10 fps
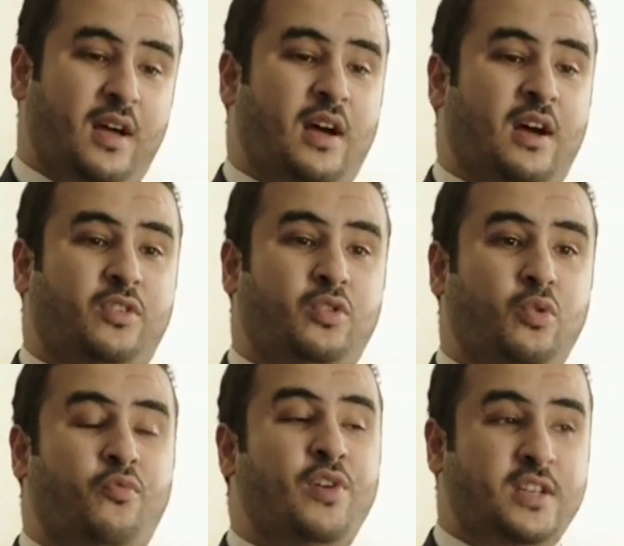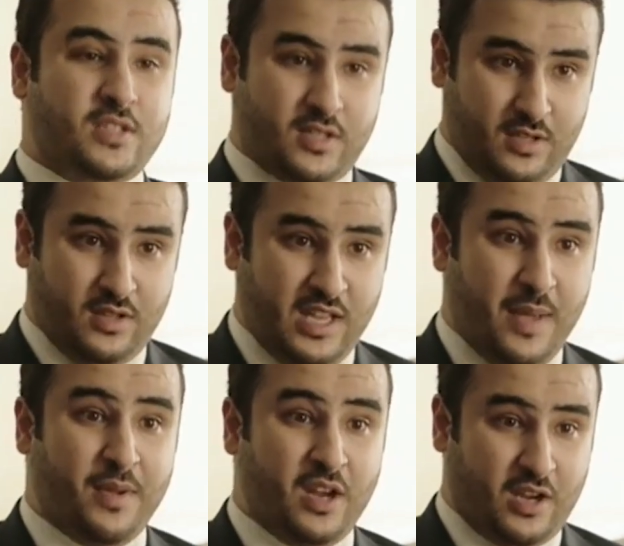to fix the
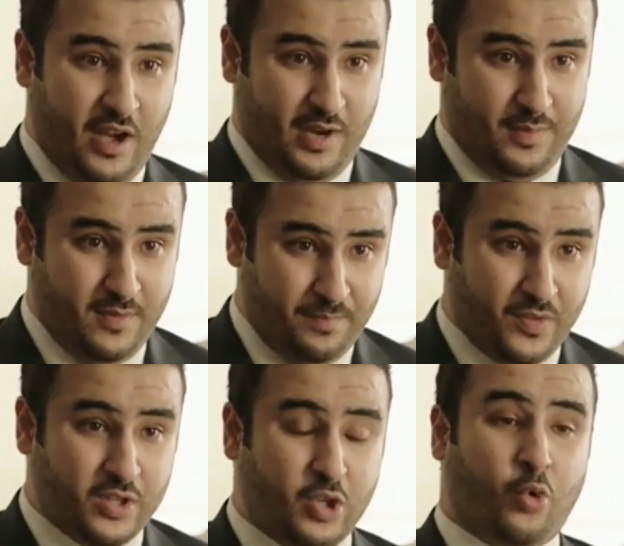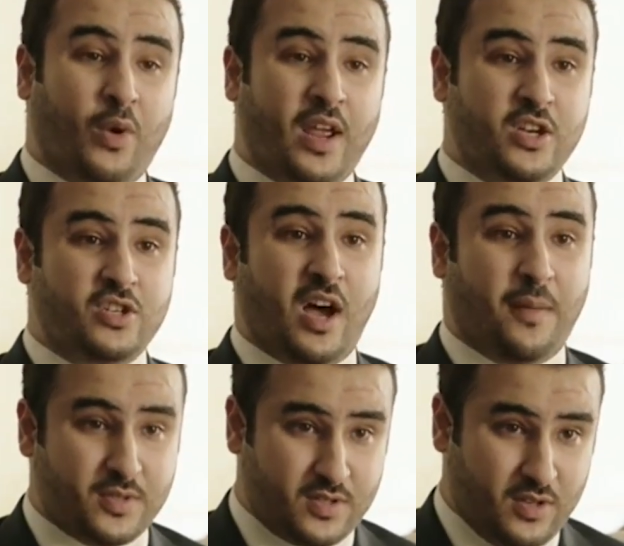Yemeni economy, to create
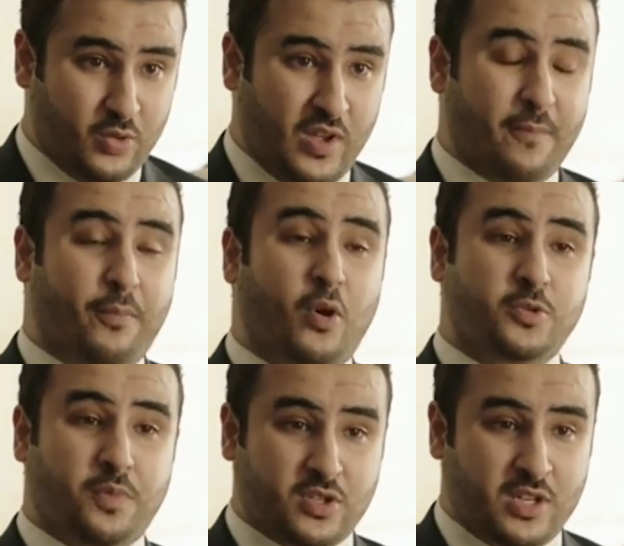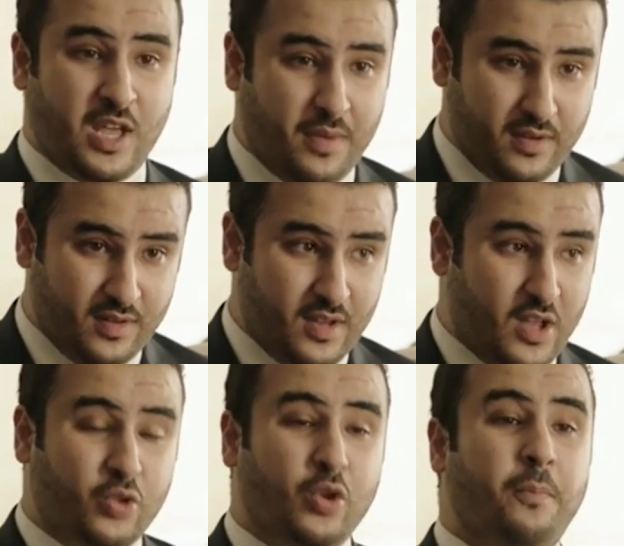jobs, to have prosperous Yemen,
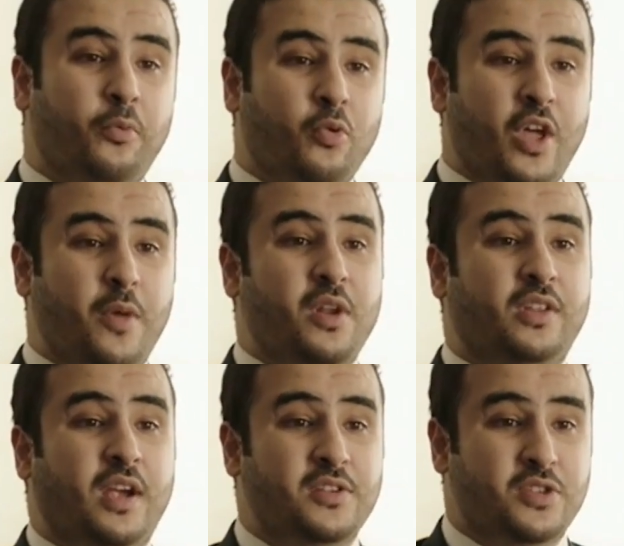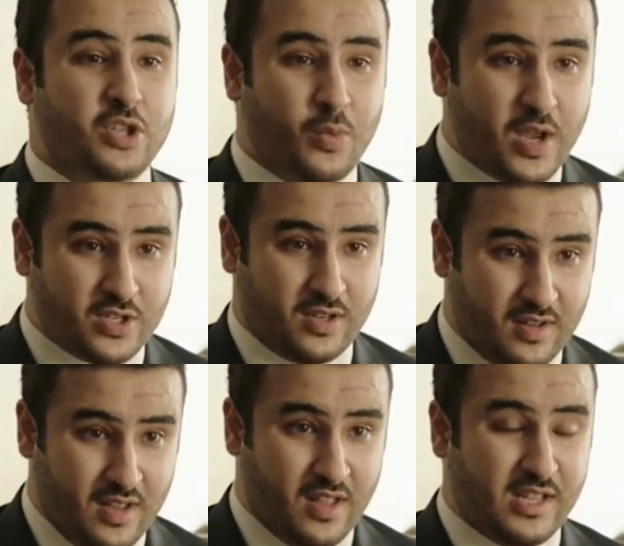to improve the humanitarian situation
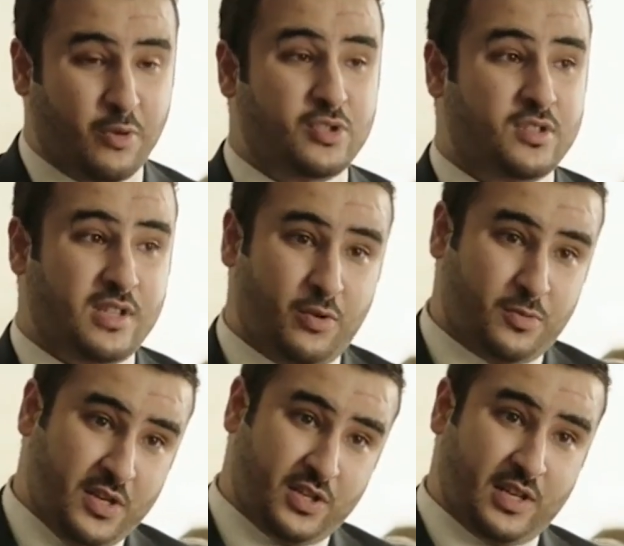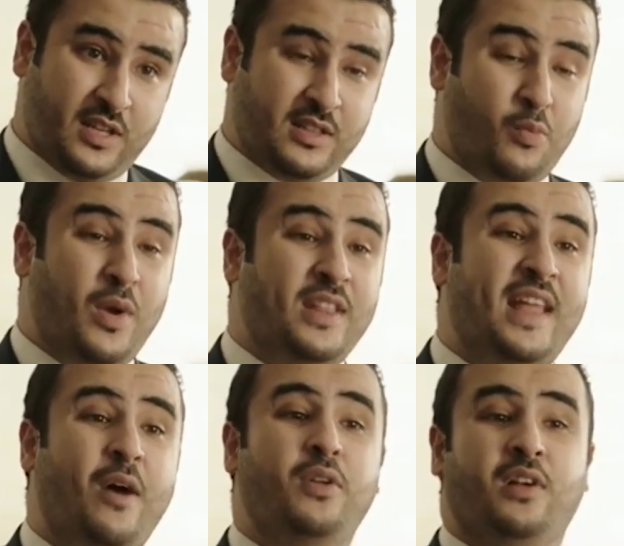that went
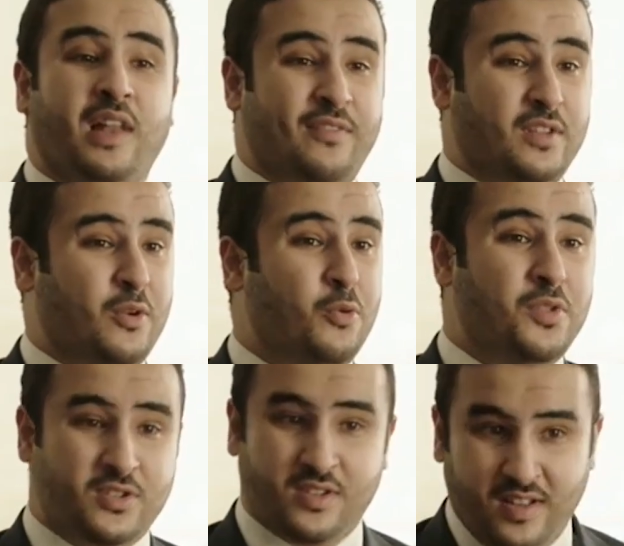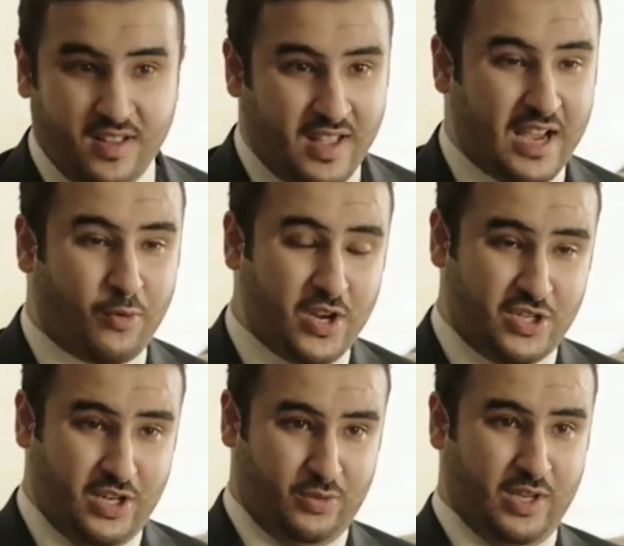downhill after the Houthis'
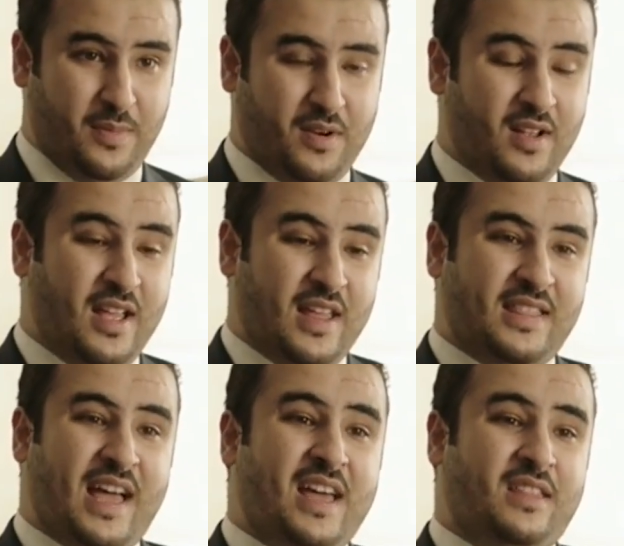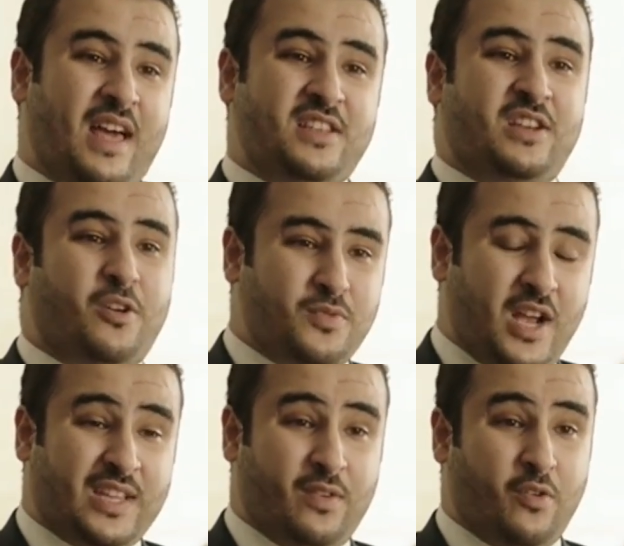aggression into Yemen. That is our
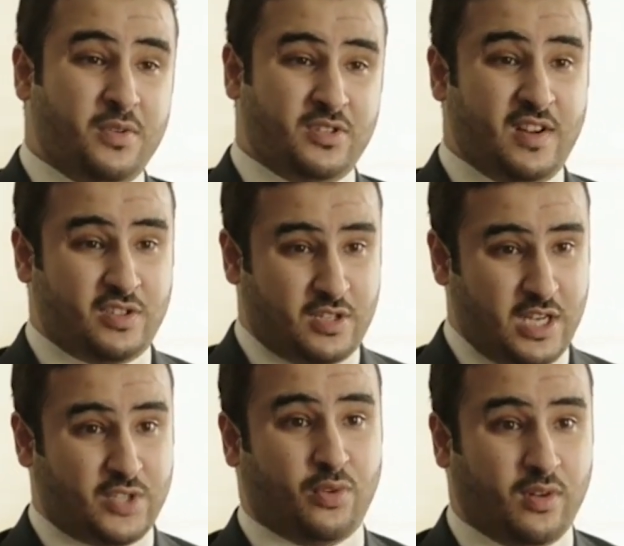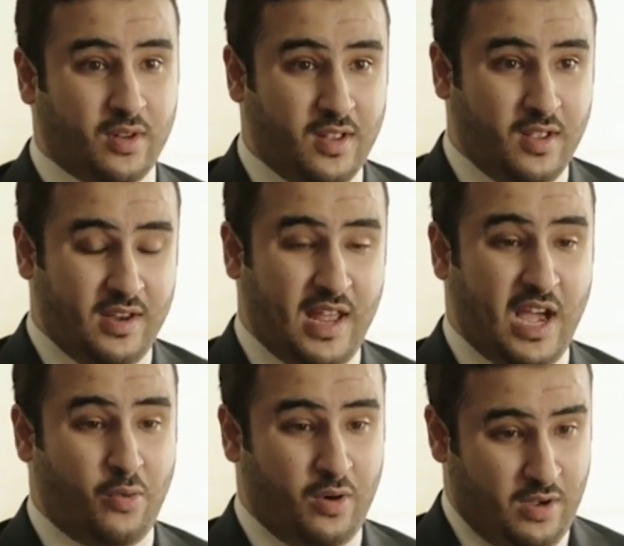objective, and we've been very successful
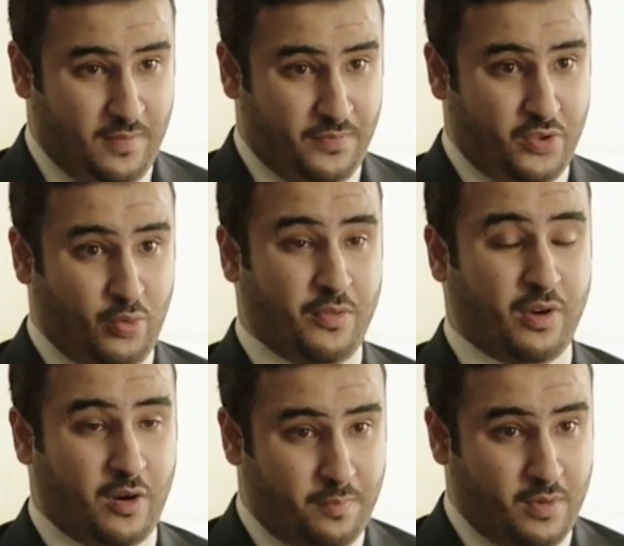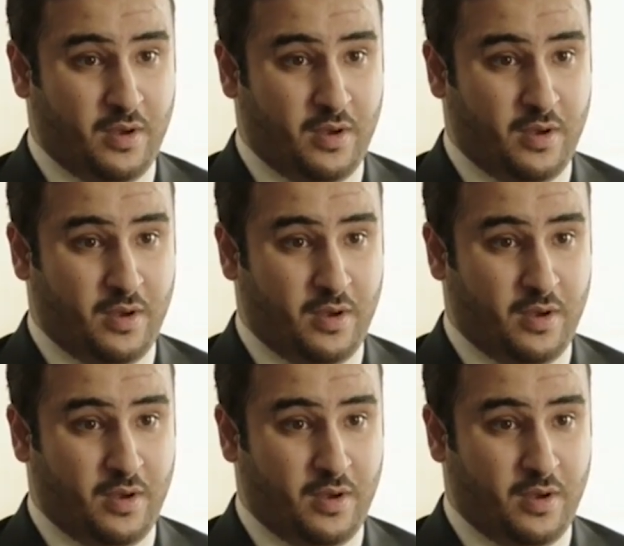now throughout our